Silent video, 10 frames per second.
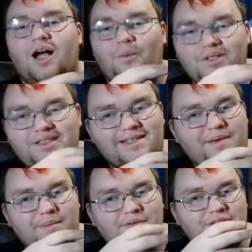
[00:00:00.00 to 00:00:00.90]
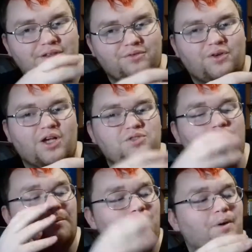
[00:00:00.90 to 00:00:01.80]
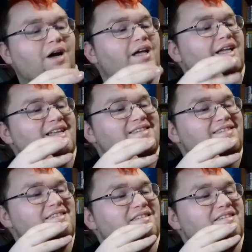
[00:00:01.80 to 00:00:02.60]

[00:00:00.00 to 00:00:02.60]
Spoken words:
wouldn't say it's a better movie than the first one, but it